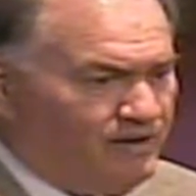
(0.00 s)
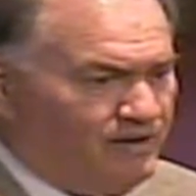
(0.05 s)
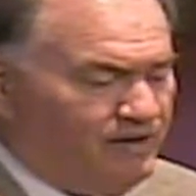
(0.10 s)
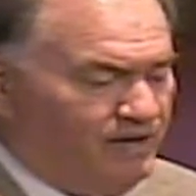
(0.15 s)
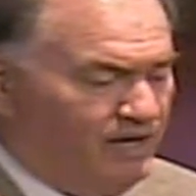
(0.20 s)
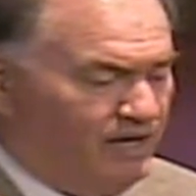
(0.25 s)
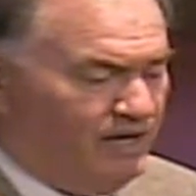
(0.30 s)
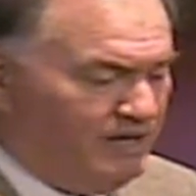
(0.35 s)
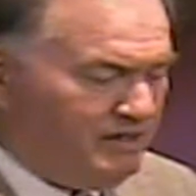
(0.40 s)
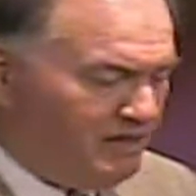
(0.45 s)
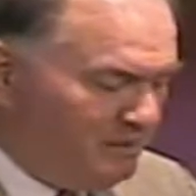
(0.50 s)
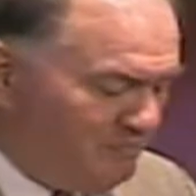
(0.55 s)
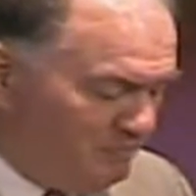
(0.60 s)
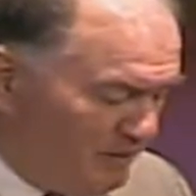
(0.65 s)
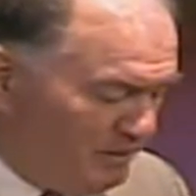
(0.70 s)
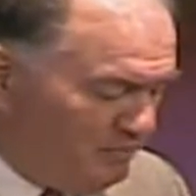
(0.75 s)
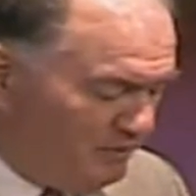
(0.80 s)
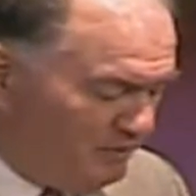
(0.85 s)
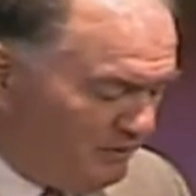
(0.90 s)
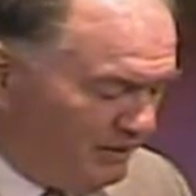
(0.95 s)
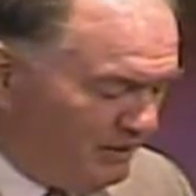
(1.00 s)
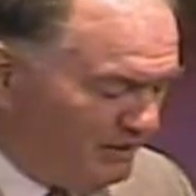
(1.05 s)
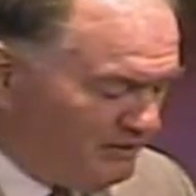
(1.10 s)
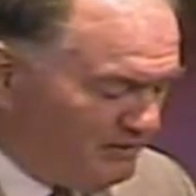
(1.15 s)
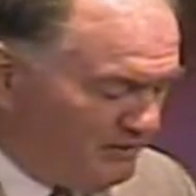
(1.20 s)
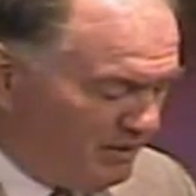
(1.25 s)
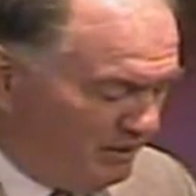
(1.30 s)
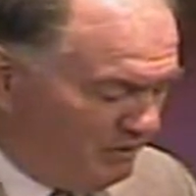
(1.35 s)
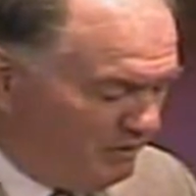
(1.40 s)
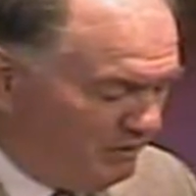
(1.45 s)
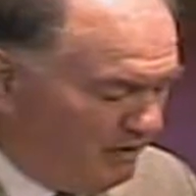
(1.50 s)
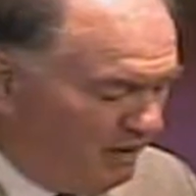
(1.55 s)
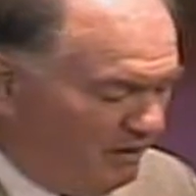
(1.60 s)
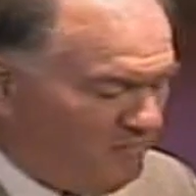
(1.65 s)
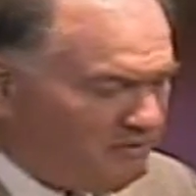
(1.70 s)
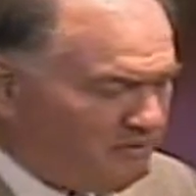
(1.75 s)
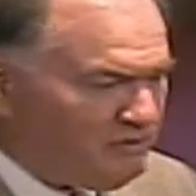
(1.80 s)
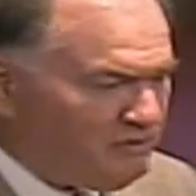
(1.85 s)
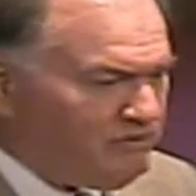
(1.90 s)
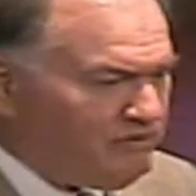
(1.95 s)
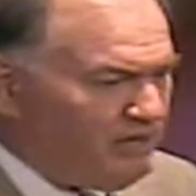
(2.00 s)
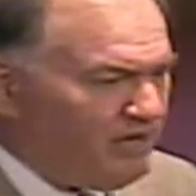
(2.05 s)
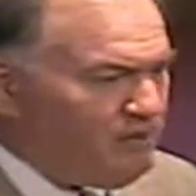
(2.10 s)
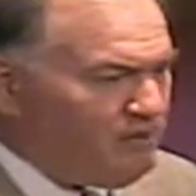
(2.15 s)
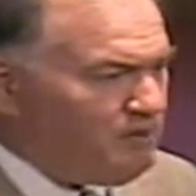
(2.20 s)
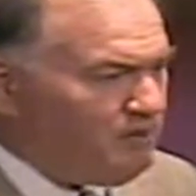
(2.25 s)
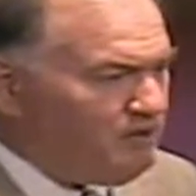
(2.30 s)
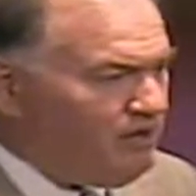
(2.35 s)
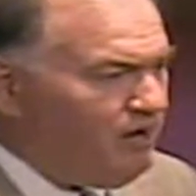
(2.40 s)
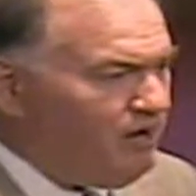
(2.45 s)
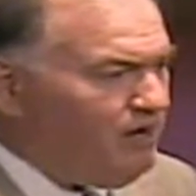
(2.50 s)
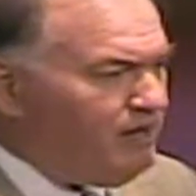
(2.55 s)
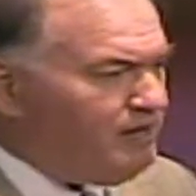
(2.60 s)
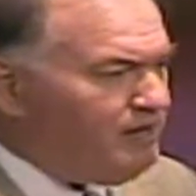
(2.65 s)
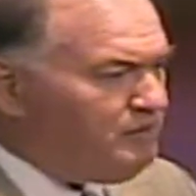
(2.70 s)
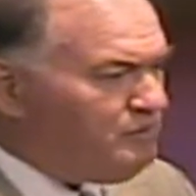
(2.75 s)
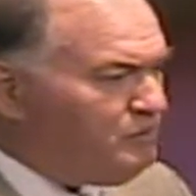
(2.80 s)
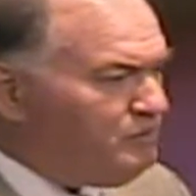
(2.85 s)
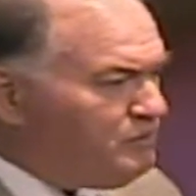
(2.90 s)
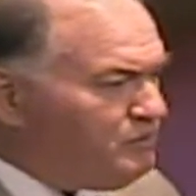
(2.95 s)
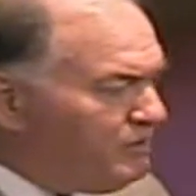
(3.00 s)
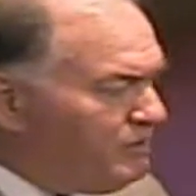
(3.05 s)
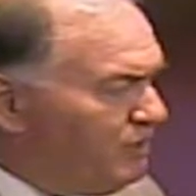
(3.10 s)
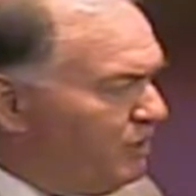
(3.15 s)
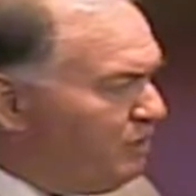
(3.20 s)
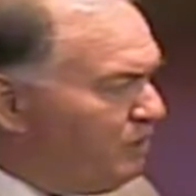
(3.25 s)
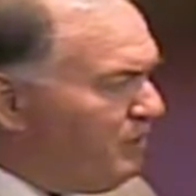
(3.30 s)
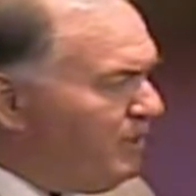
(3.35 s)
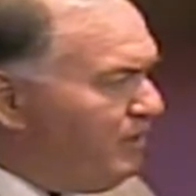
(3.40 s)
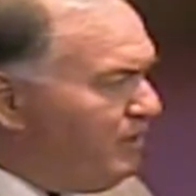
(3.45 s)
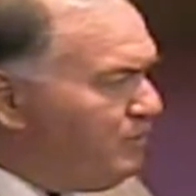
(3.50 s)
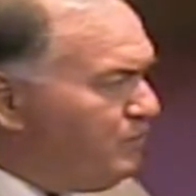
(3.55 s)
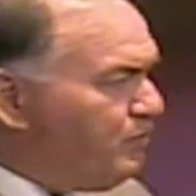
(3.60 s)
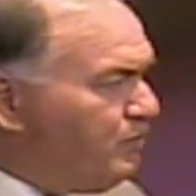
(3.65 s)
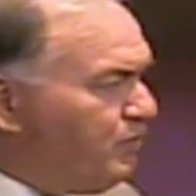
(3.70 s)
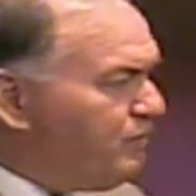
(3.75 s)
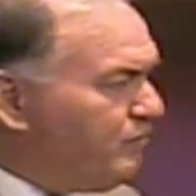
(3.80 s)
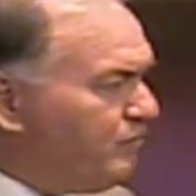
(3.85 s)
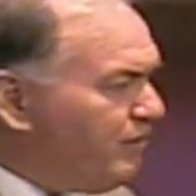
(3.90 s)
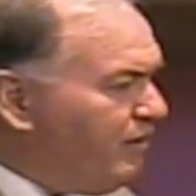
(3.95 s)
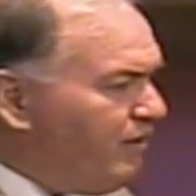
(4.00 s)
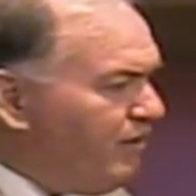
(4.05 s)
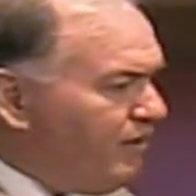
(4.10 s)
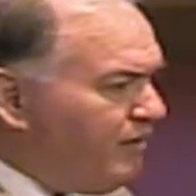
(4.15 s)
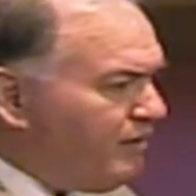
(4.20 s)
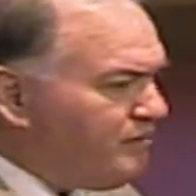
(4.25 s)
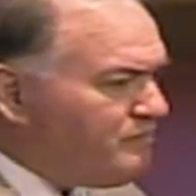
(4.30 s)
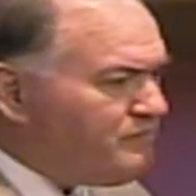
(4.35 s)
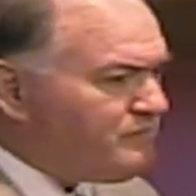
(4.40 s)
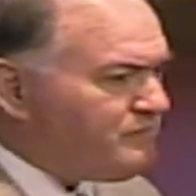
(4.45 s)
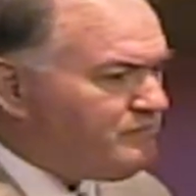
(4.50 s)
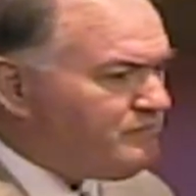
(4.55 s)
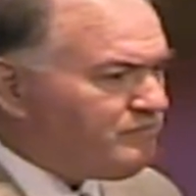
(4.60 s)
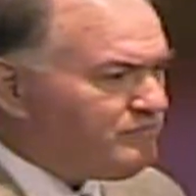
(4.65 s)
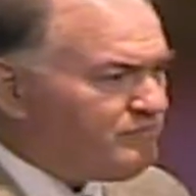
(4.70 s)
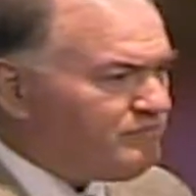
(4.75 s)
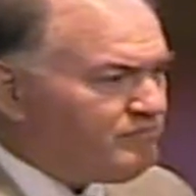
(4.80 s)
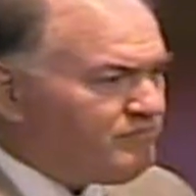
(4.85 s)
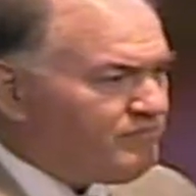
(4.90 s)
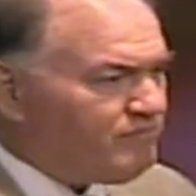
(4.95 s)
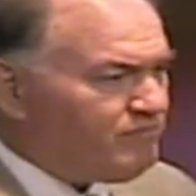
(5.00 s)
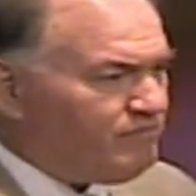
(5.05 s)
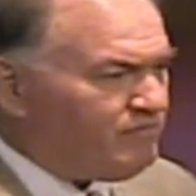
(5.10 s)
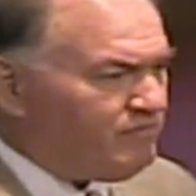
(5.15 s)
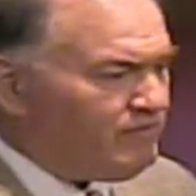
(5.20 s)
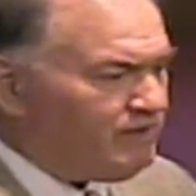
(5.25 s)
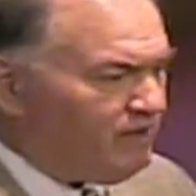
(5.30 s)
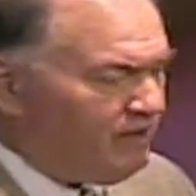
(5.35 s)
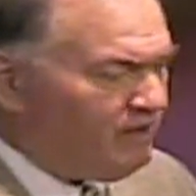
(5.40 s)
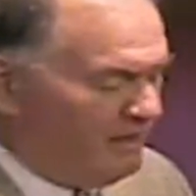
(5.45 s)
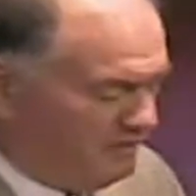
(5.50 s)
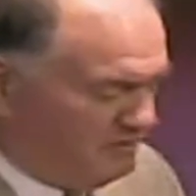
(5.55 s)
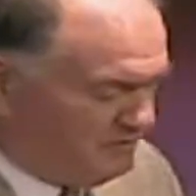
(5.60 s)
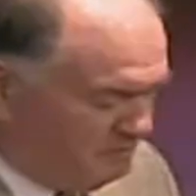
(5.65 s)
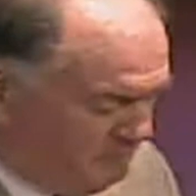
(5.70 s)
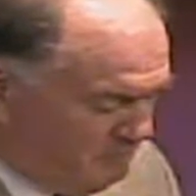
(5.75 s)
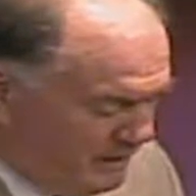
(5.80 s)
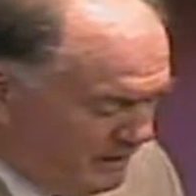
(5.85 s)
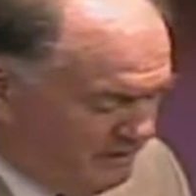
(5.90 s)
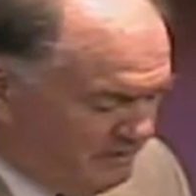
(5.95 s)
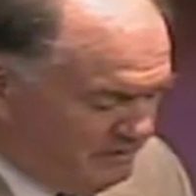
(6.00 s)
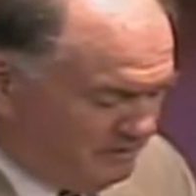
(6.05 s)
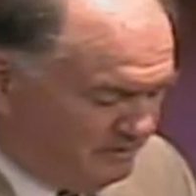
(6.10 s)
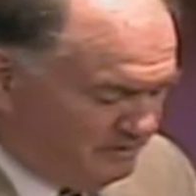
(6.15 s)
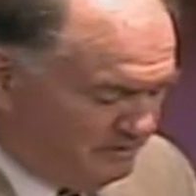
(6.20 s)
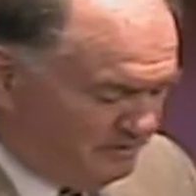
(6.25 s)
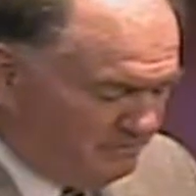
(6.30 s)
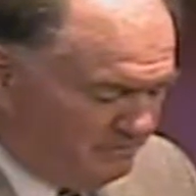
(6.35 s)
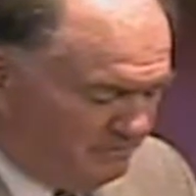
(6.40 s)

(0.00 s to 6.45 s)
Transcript: And yet people teach that. Well, obviously, they would not want to go by the Word of God as a basis.